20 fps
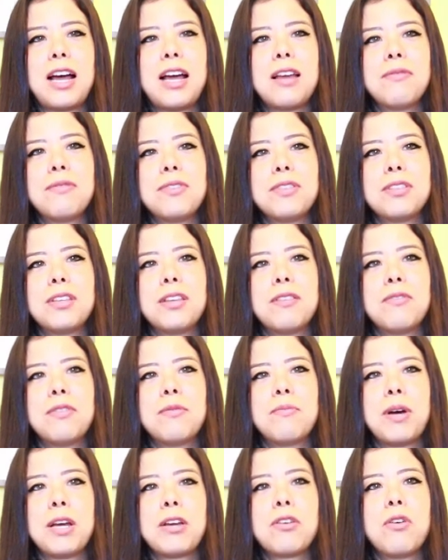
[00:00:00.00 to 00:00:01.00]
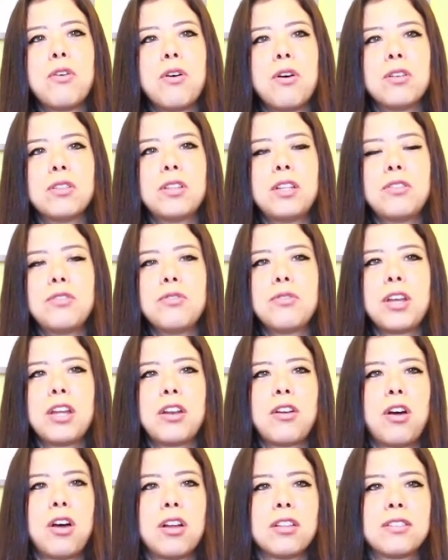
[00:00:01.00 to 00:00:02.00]
life is given by God and you
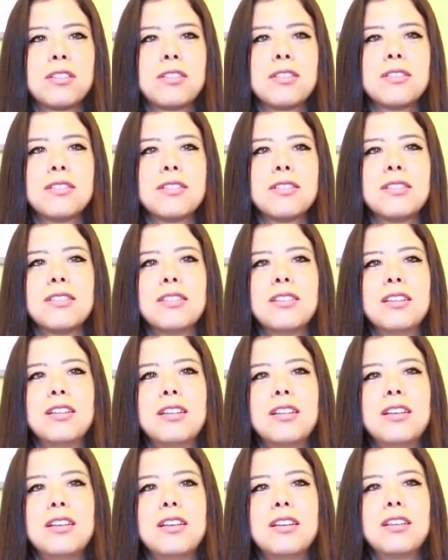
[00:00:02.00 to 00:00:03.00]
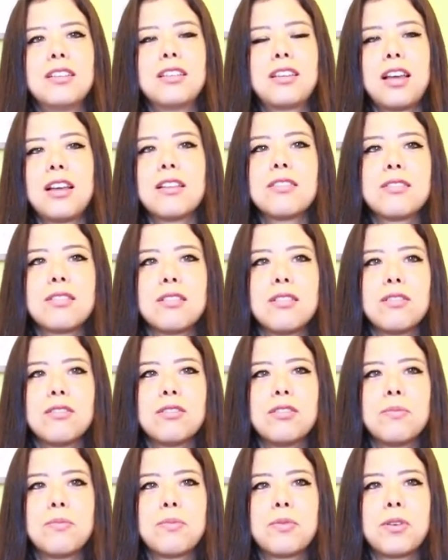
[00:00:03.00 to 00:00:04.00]
cannot uh,
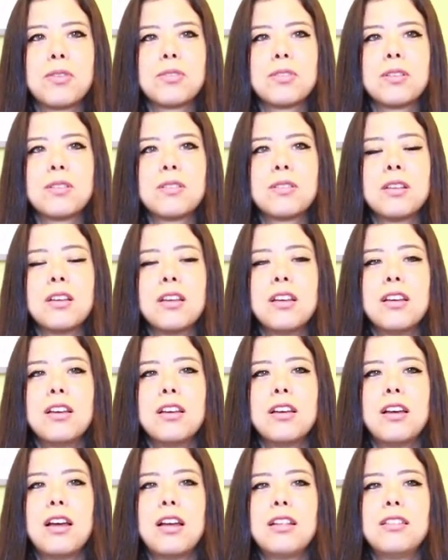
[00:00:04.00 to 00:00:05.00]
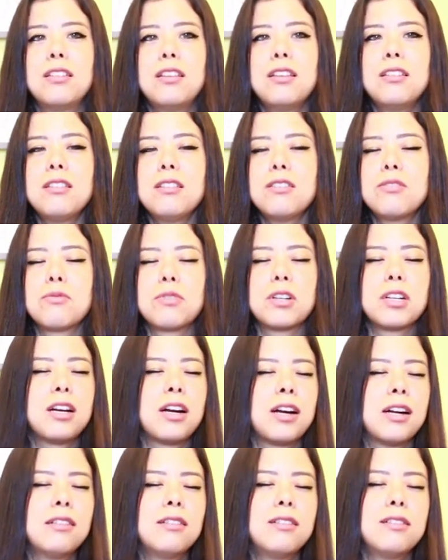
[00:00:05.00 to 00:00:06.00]
cancel the process. And this is
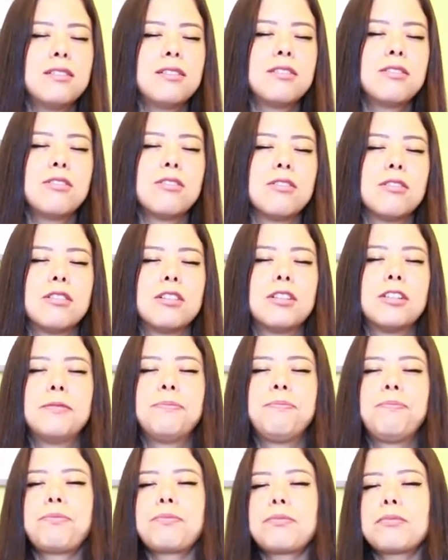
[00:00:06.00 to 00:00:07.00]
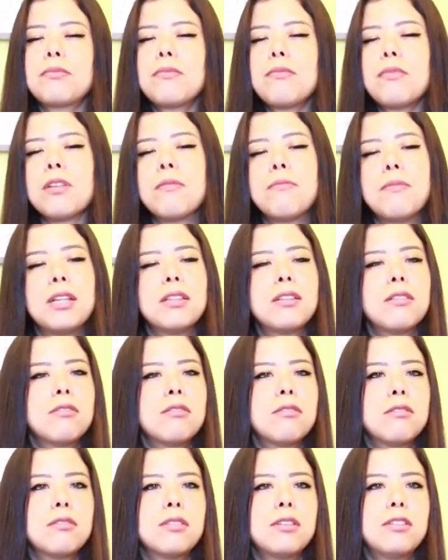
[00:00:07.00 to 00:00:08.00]
regardless your
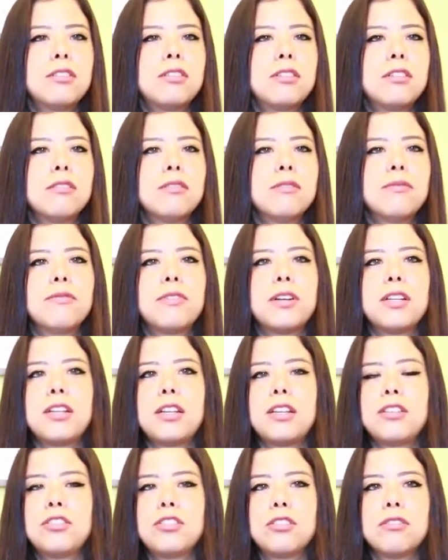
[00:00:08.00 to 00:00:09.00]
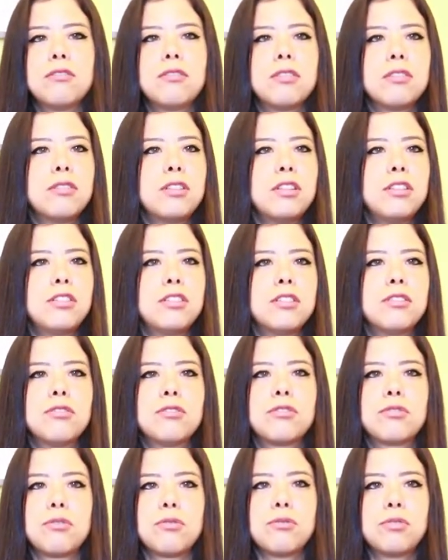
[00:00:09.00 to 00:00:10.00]
mental condition, financial
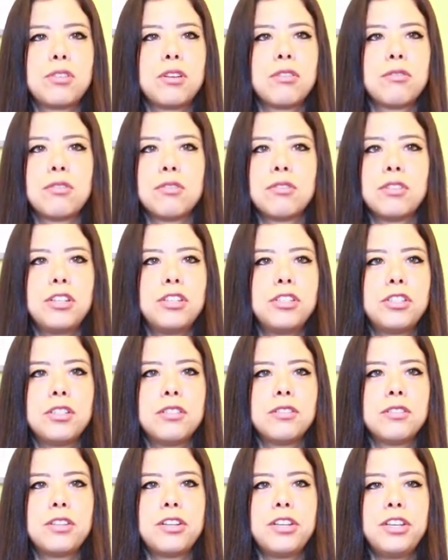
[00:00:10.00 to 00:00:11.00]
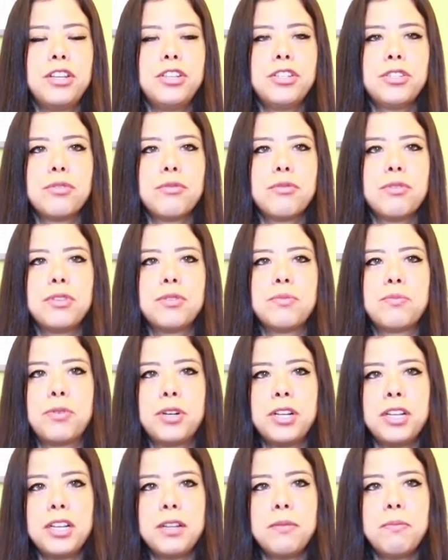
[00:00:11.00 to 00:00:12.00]
condition, social conditions. The issue is
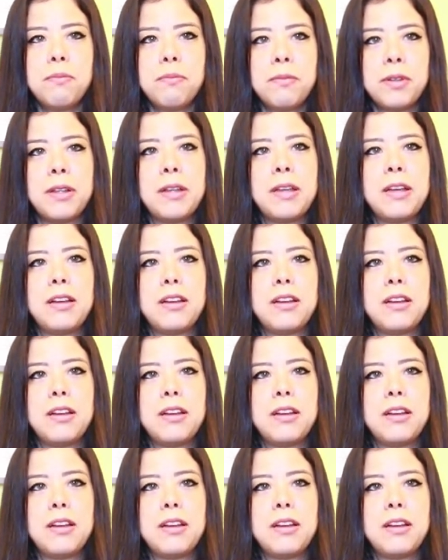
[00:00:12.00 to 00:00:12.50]
bringing